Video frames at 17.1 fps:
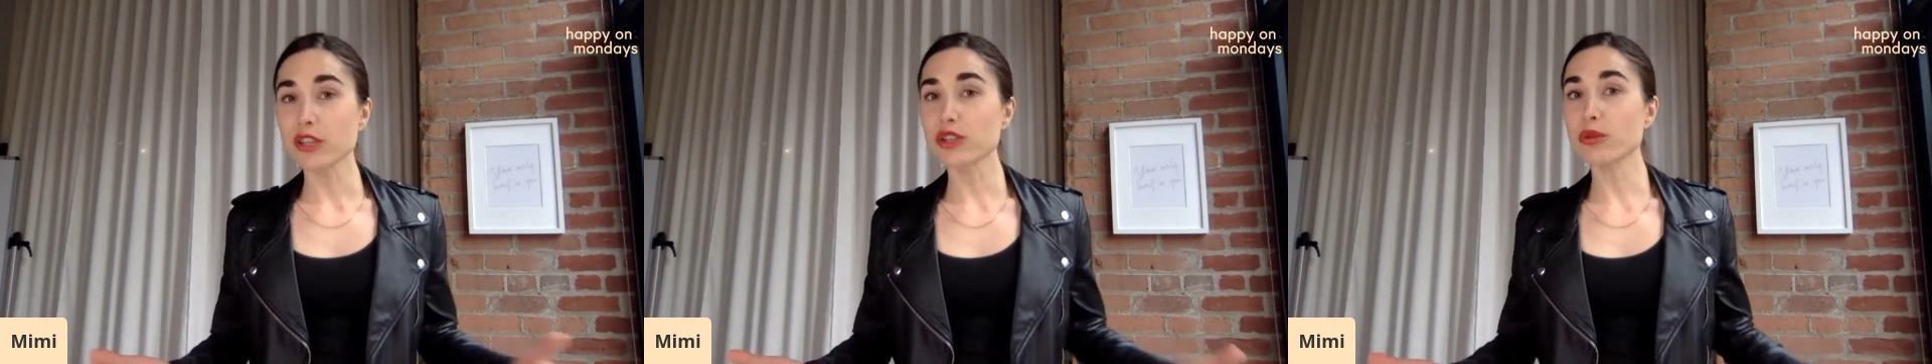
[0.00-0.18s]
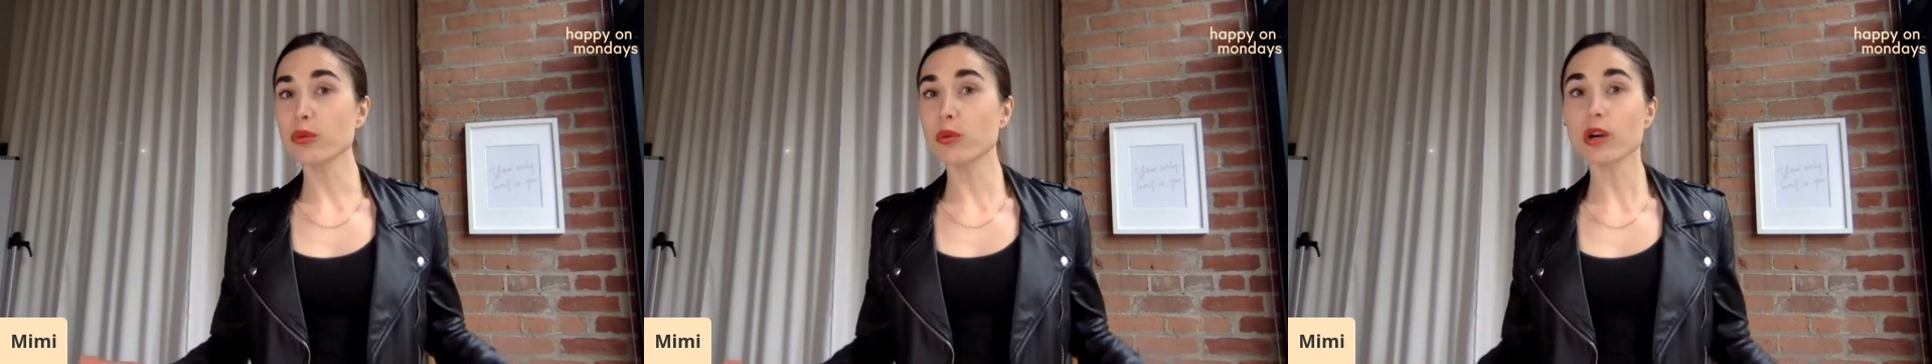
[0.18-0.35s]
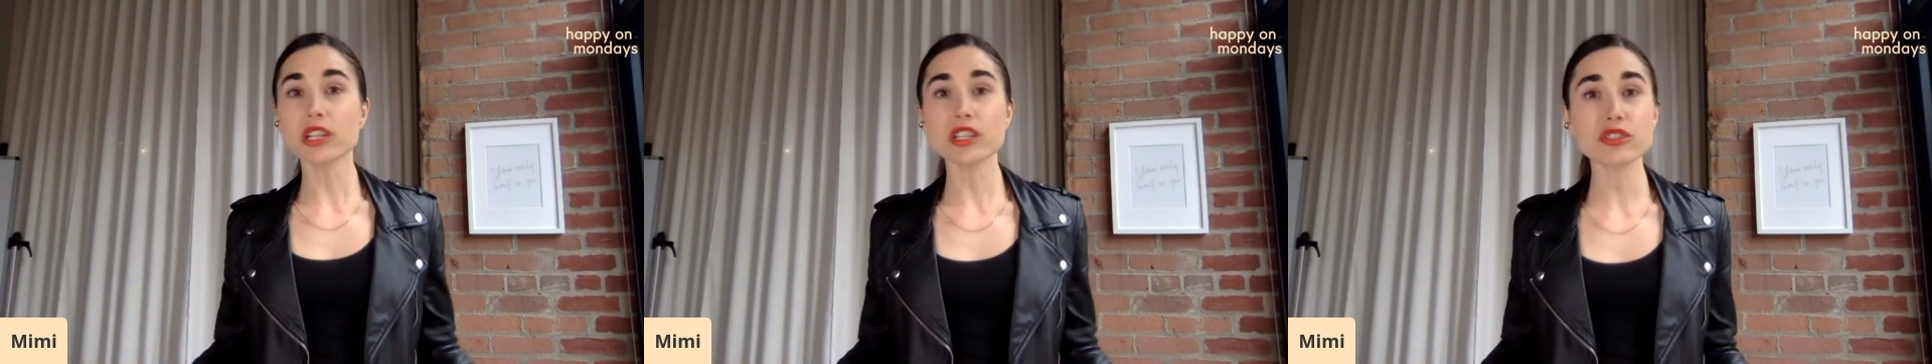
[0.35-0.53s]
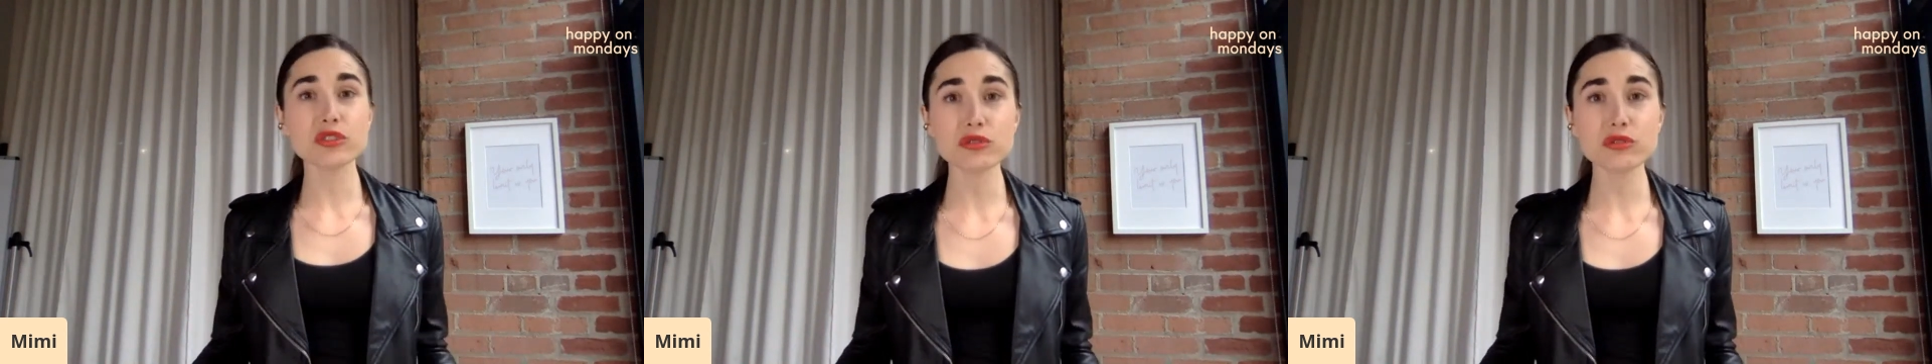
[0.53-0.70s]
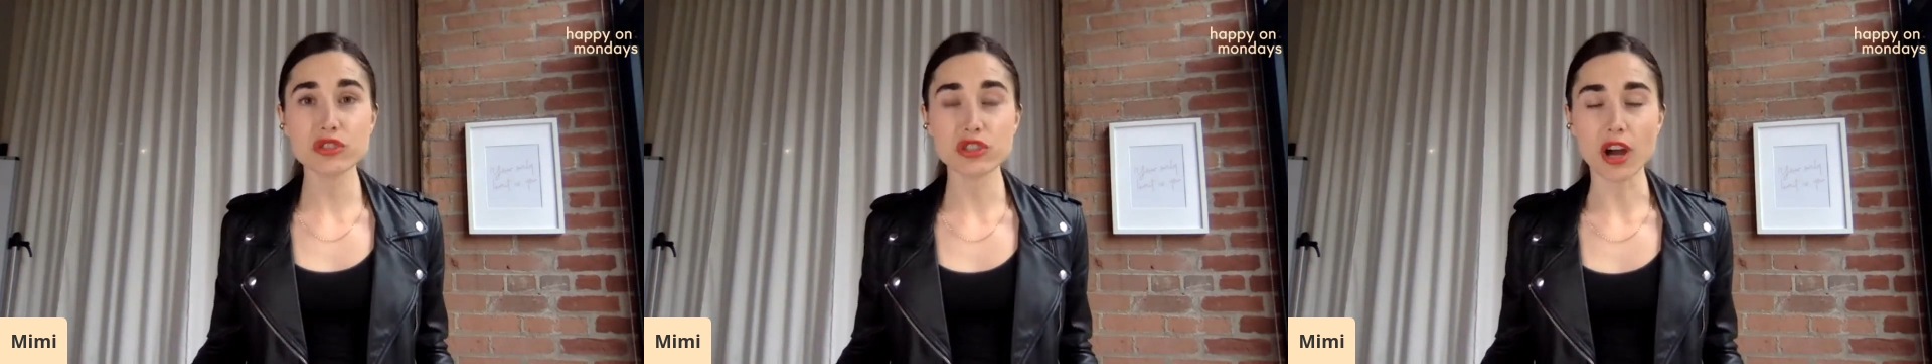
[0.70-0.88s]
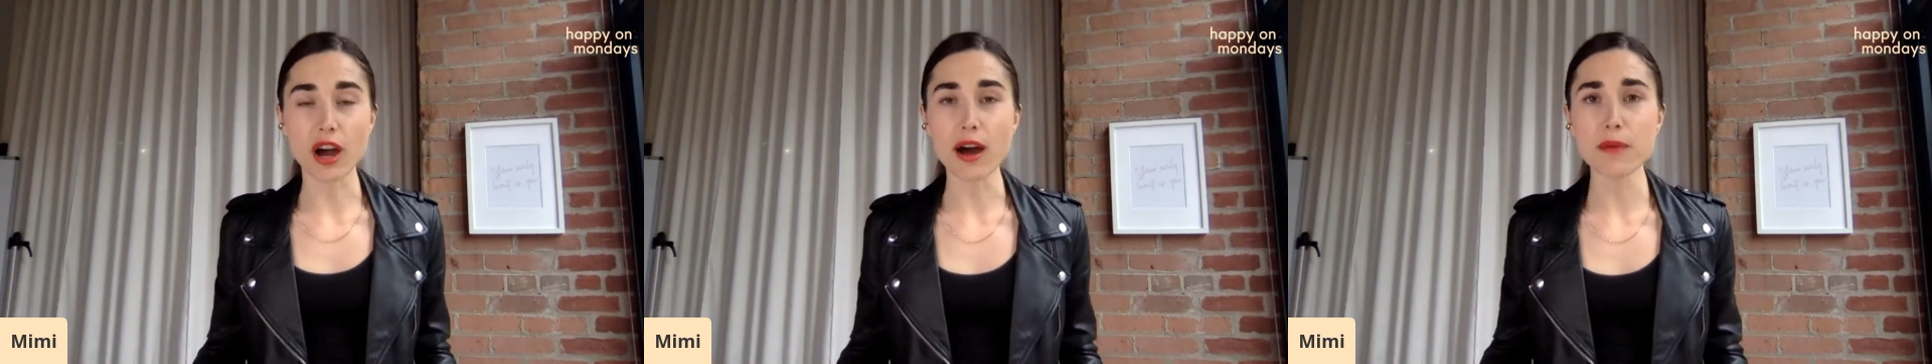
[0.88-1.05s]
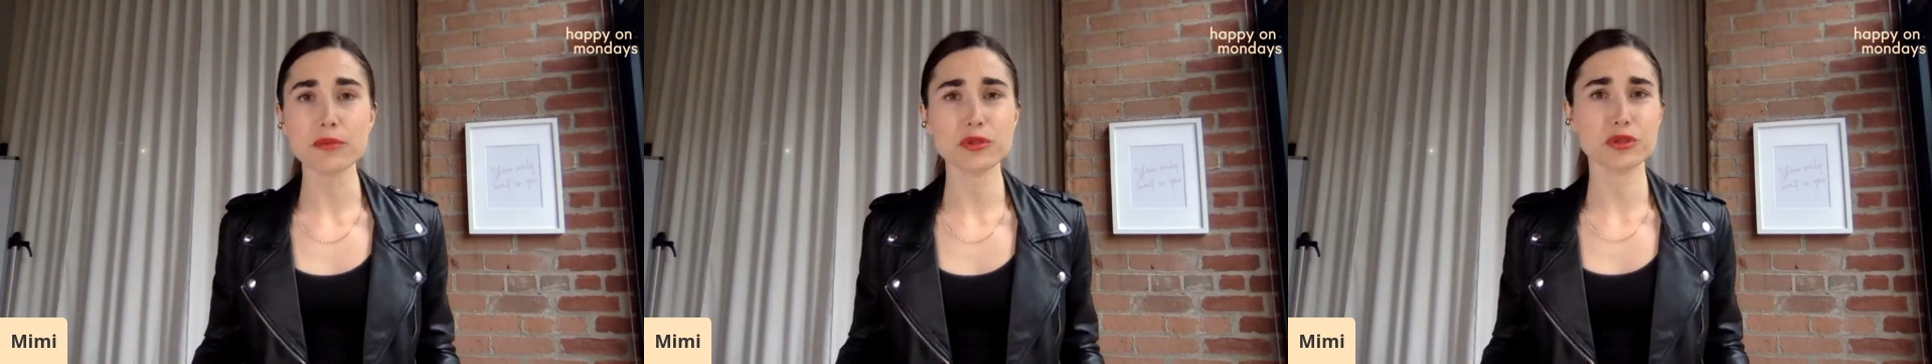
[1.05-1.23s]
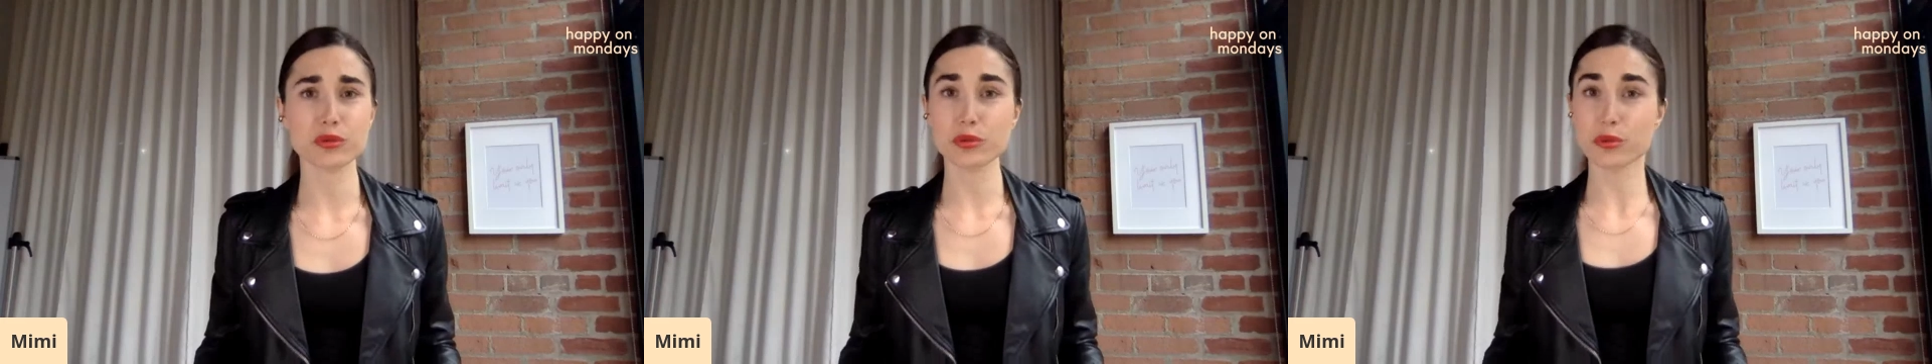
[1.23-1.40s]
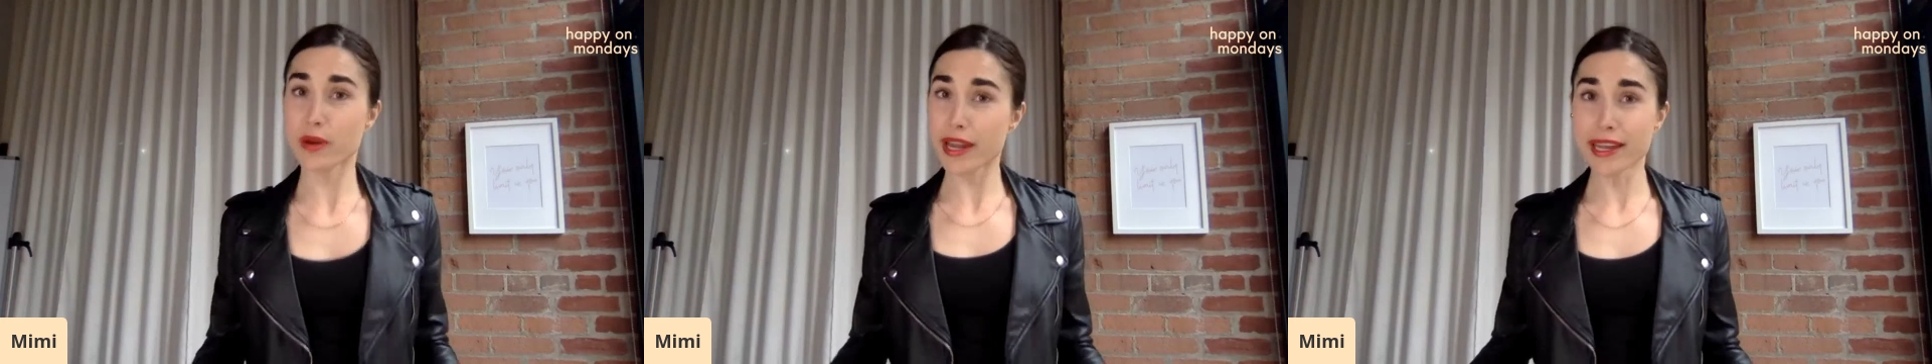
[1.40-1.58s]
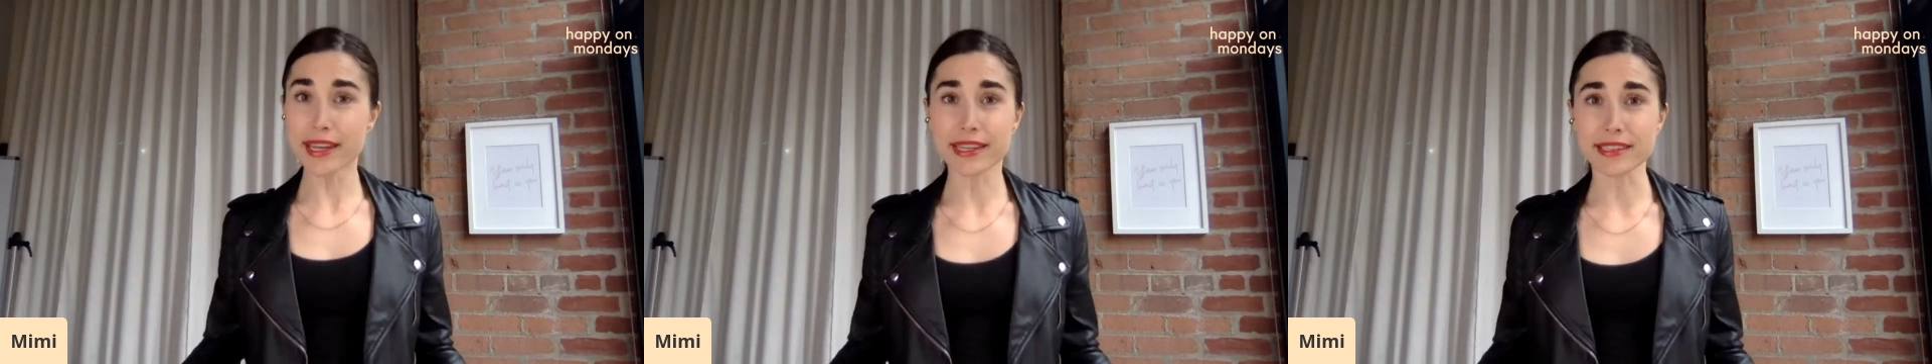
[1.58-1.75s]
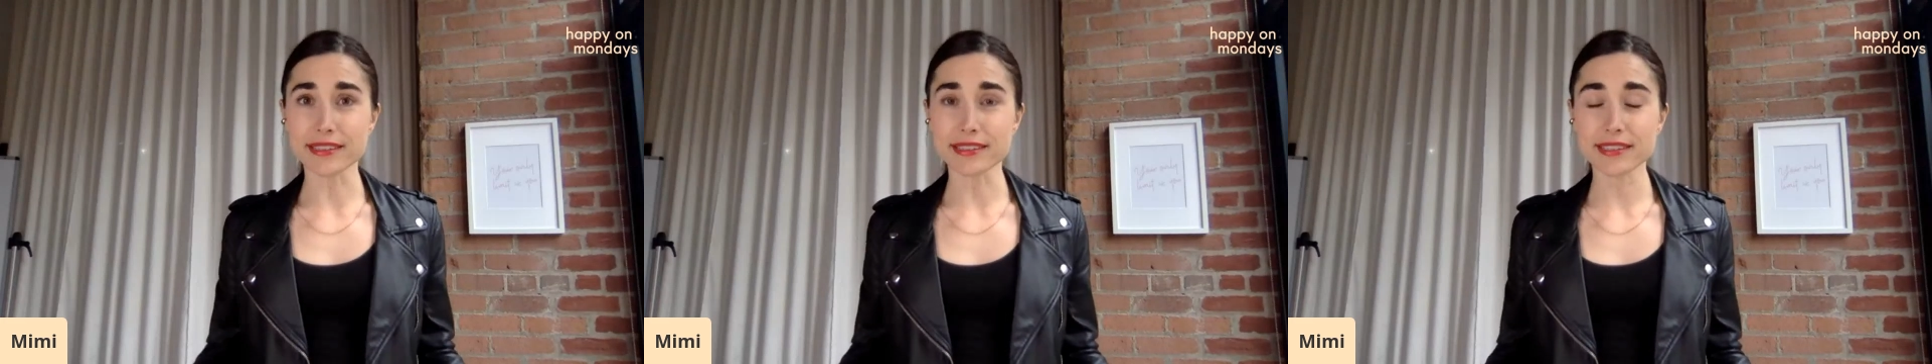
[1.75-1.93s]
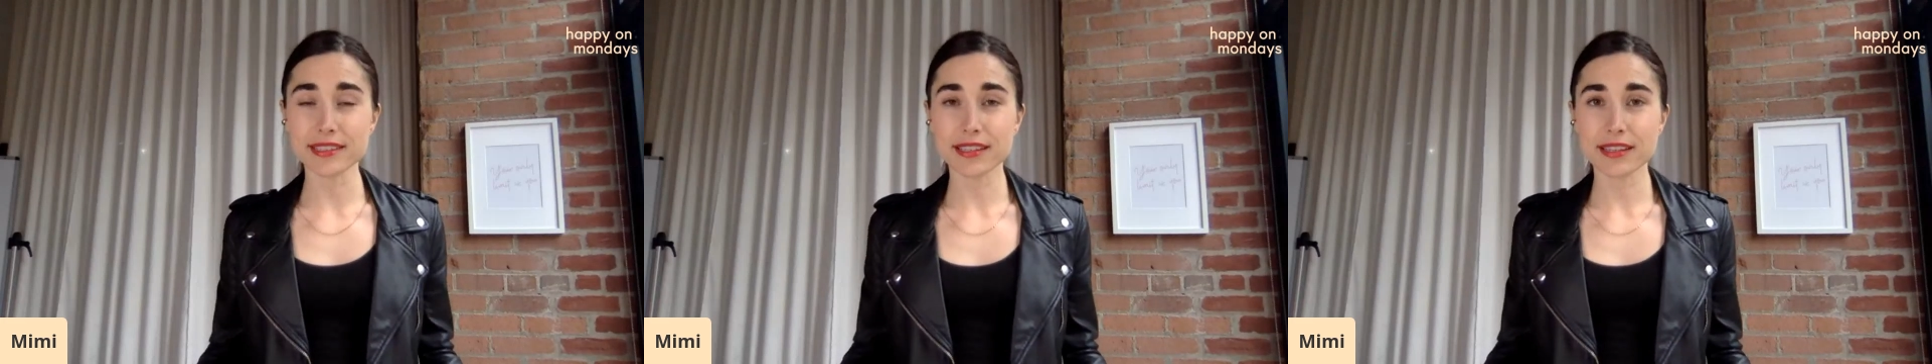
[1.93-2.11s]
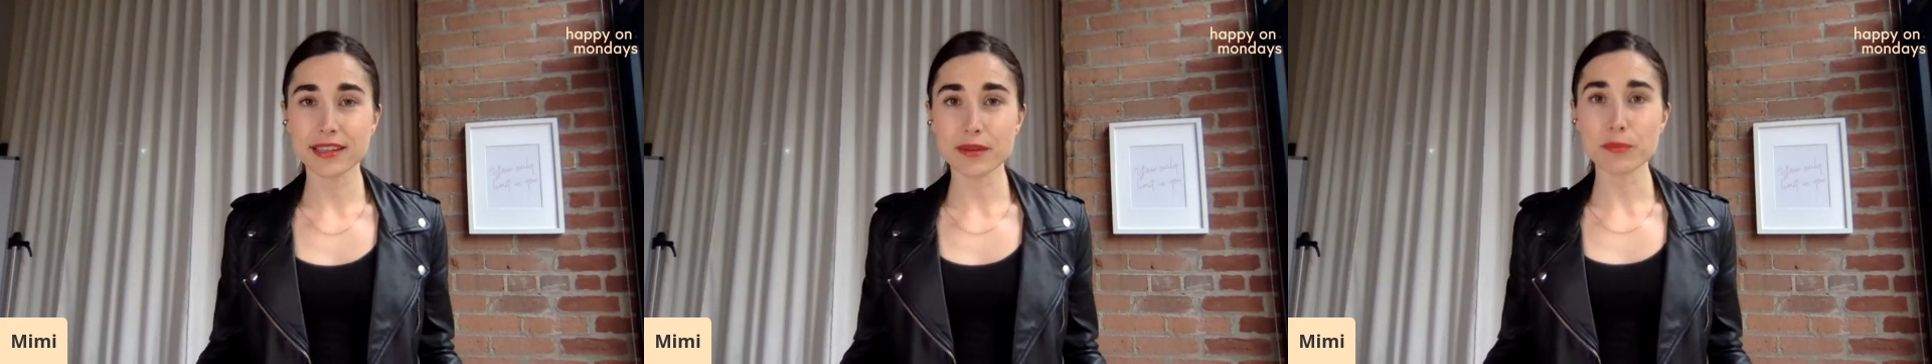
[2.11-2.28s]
You want a new job? Great.